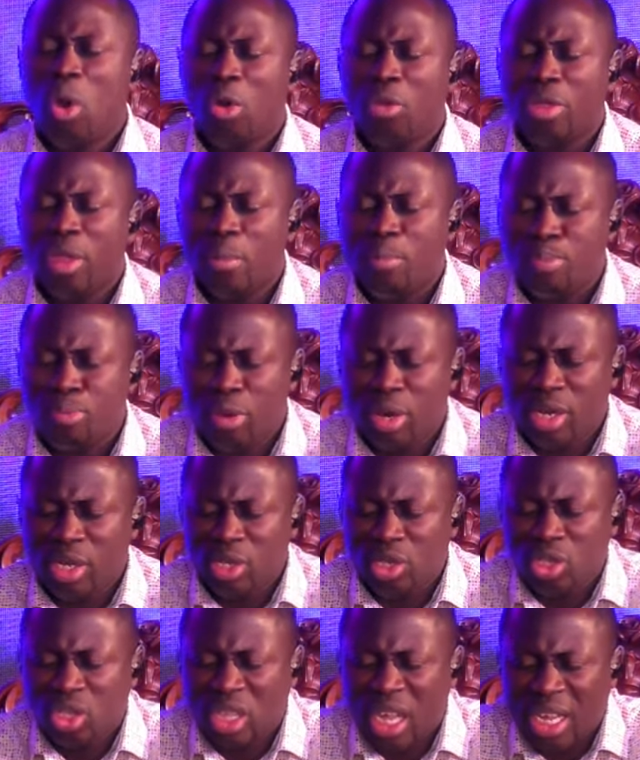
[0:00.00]
the
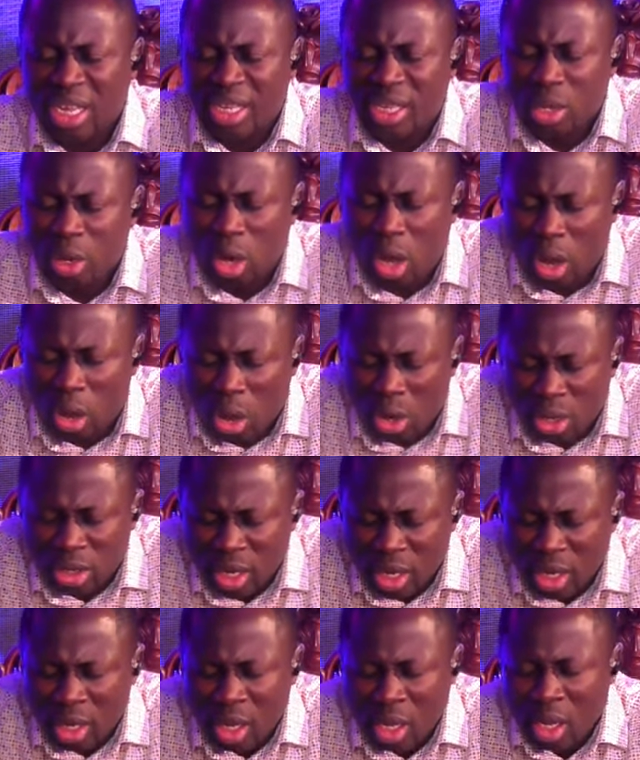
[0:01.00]
praise. Thank you,
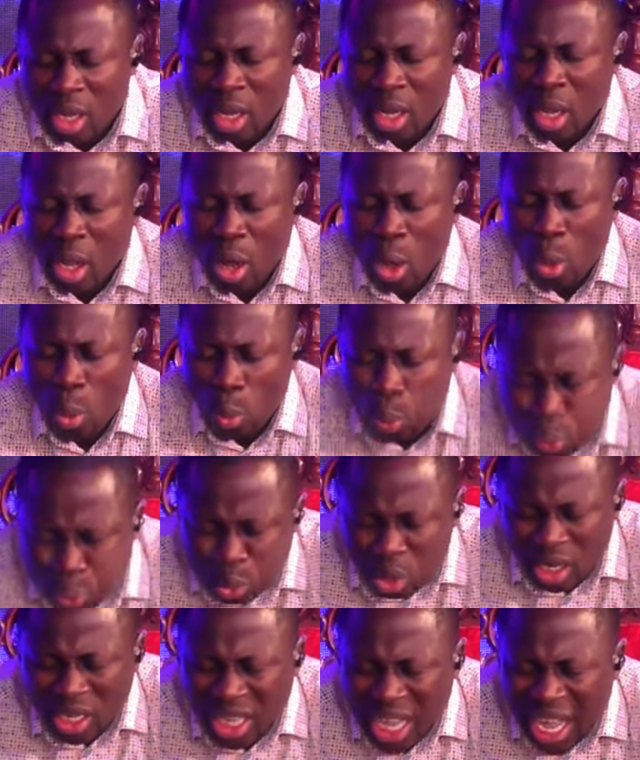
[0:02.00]
Lord.
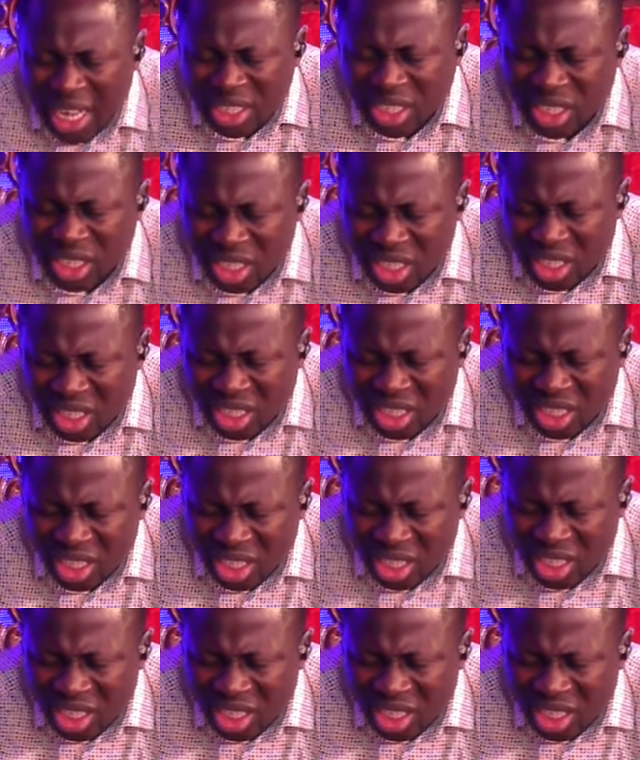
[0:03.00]
Yes.